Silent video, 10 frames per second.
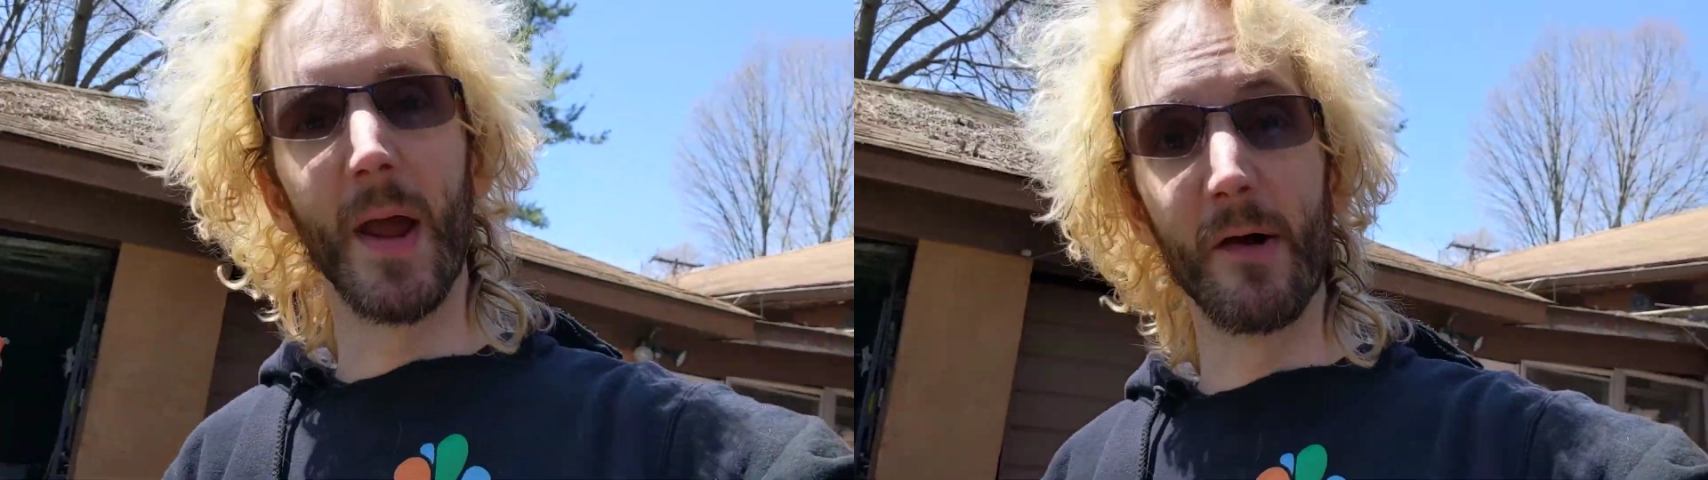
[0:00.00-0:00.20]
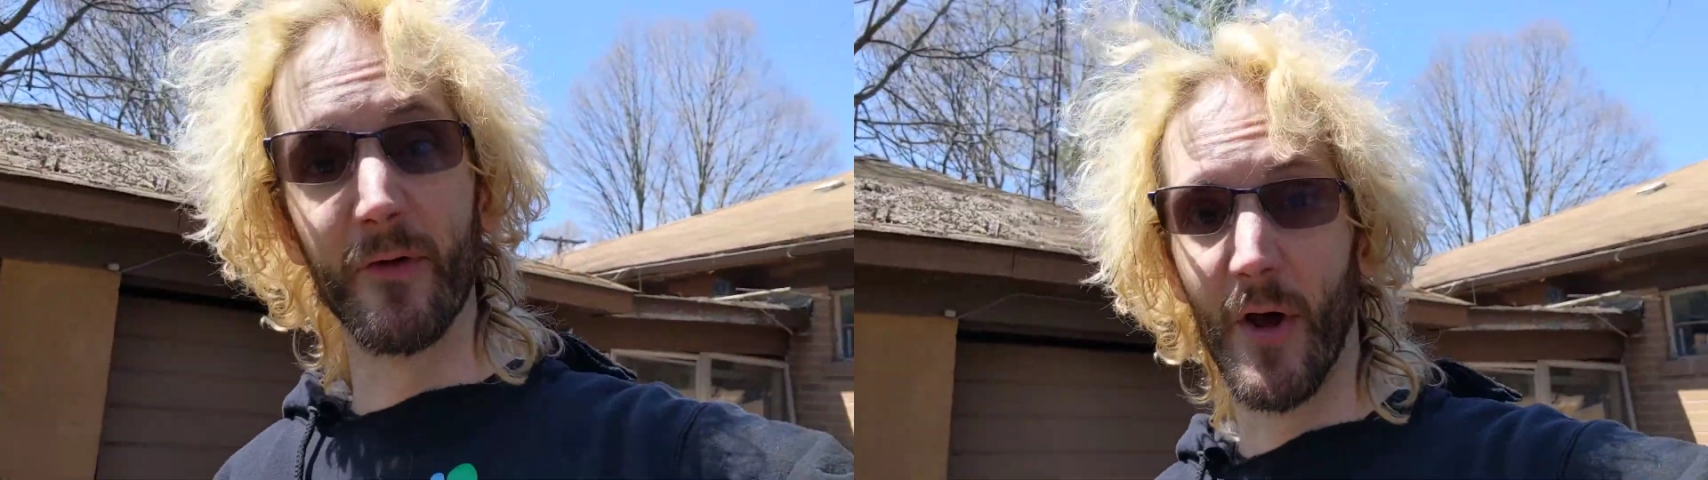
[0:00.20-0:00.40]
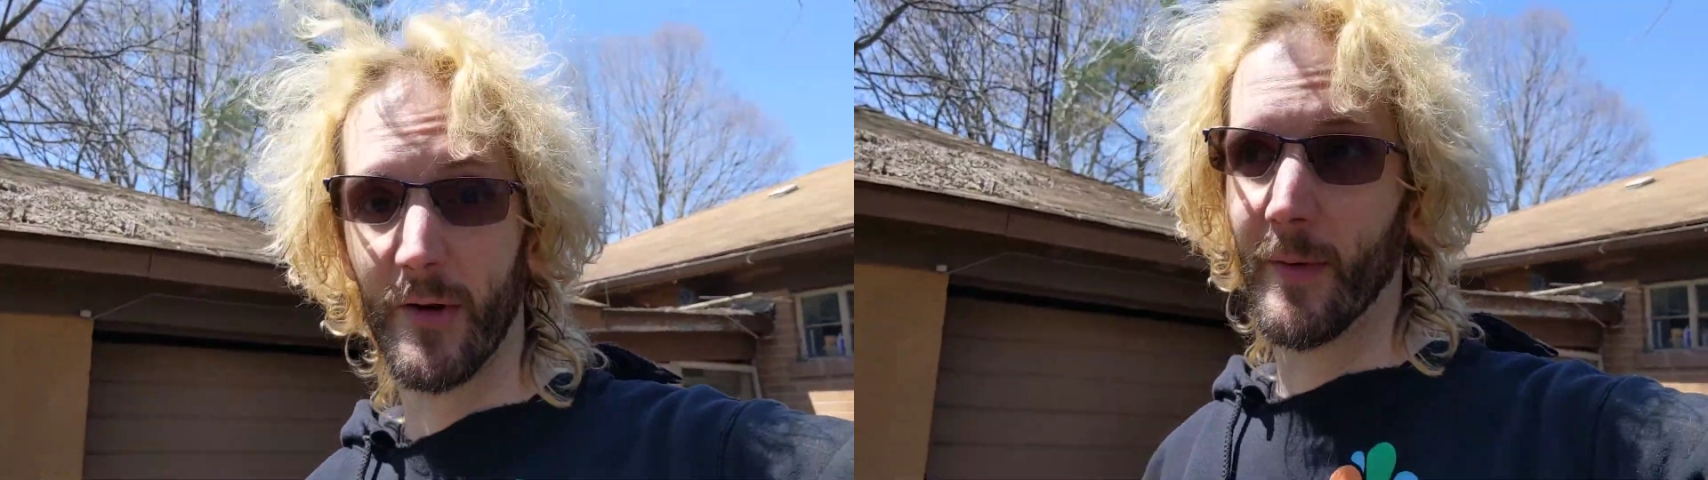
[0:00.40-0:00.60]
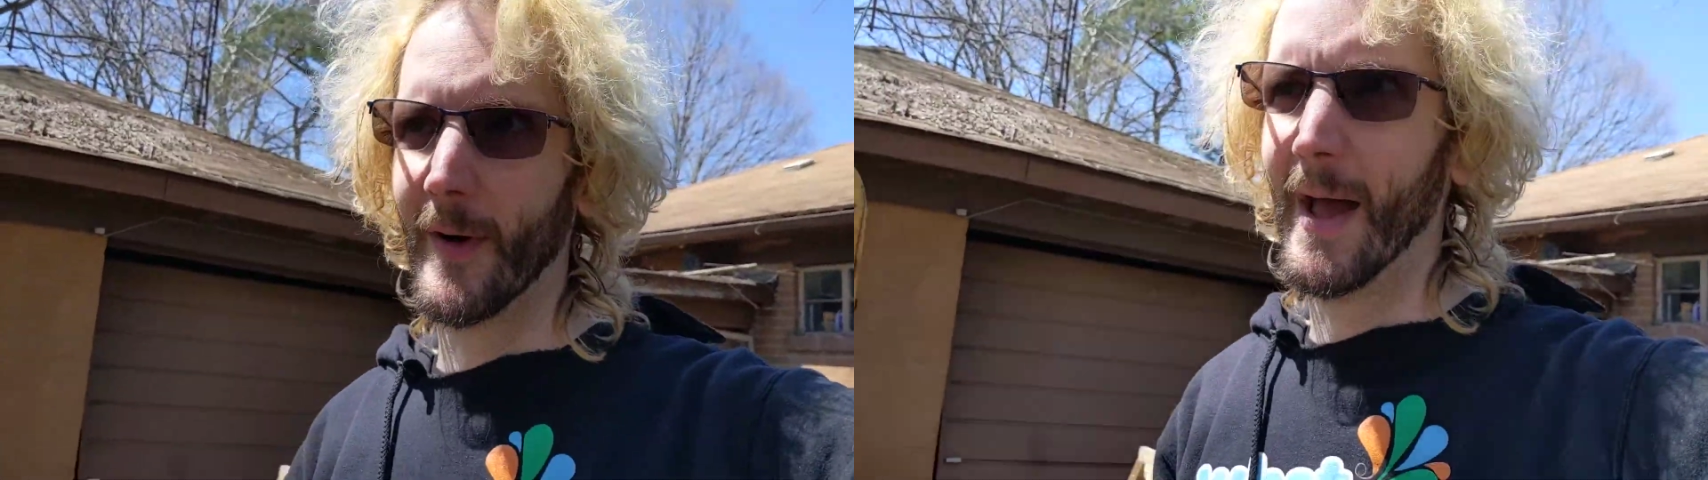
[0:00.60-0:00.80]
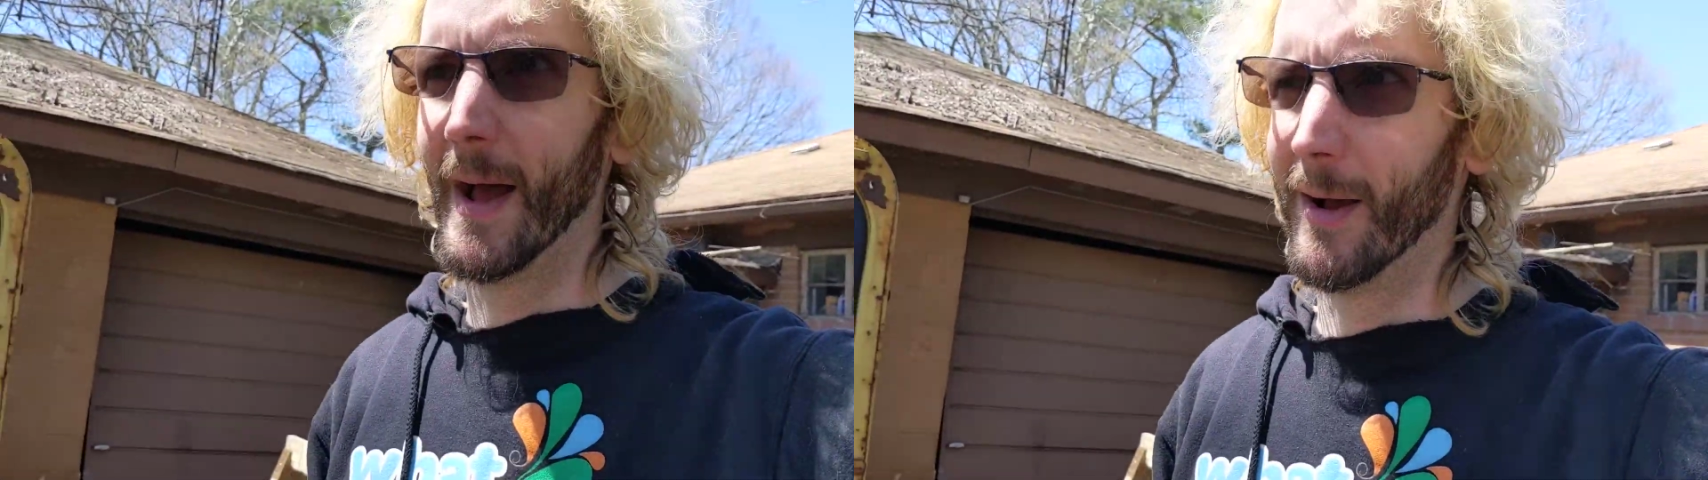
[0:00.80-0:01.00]
I ever talked about
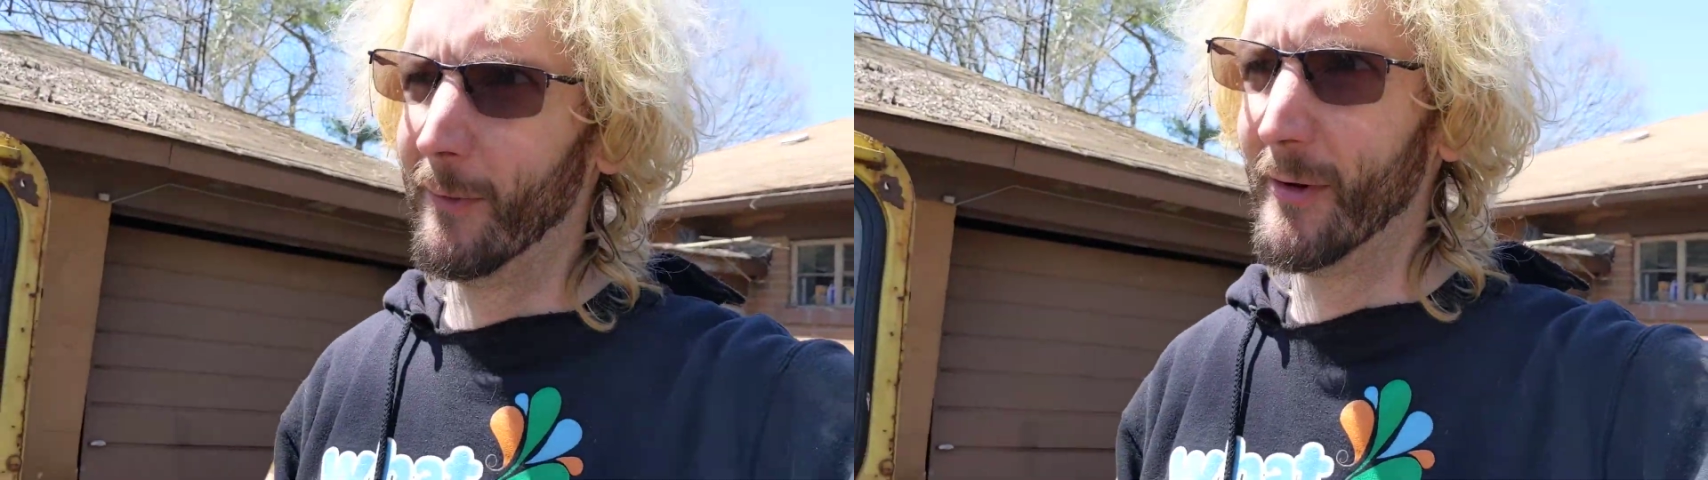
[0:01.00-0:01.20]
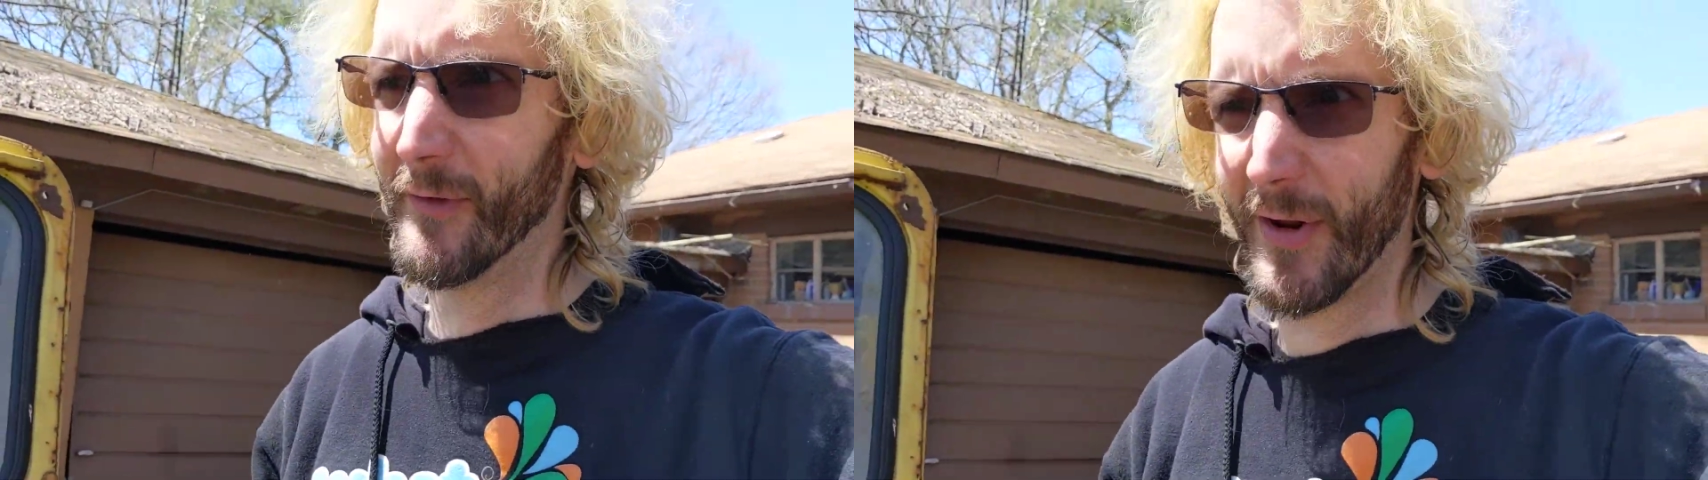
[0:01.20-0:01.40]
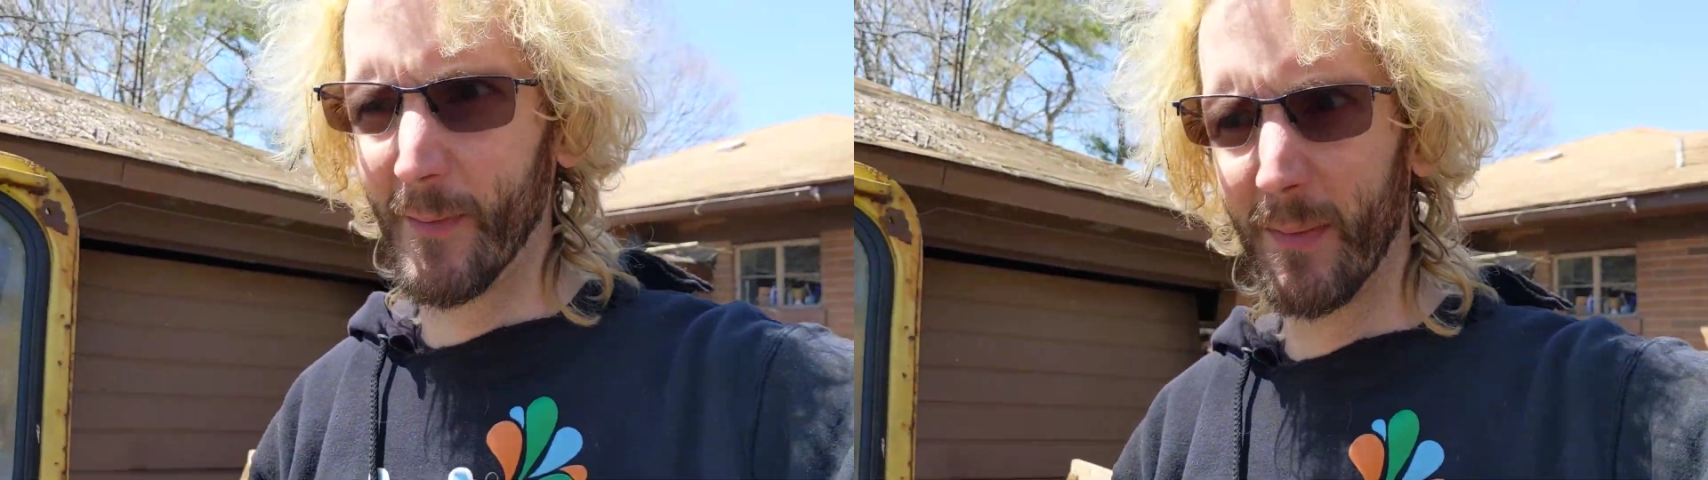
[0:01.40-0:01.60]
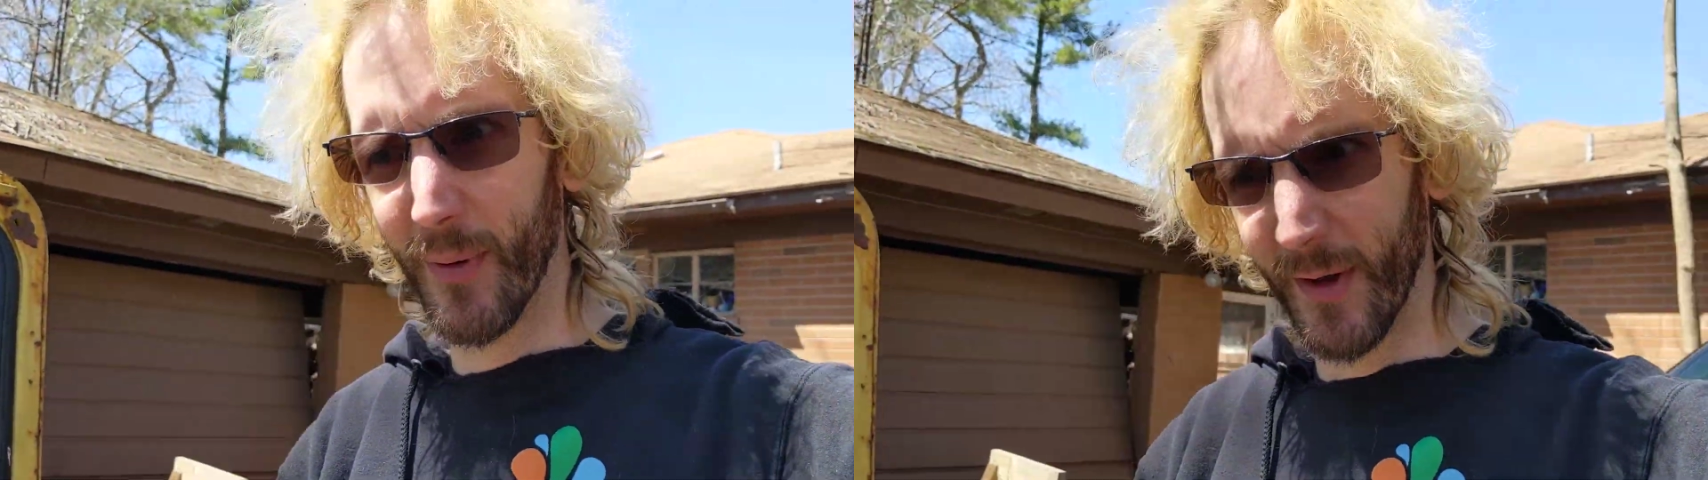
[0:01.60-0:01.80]
how every time I put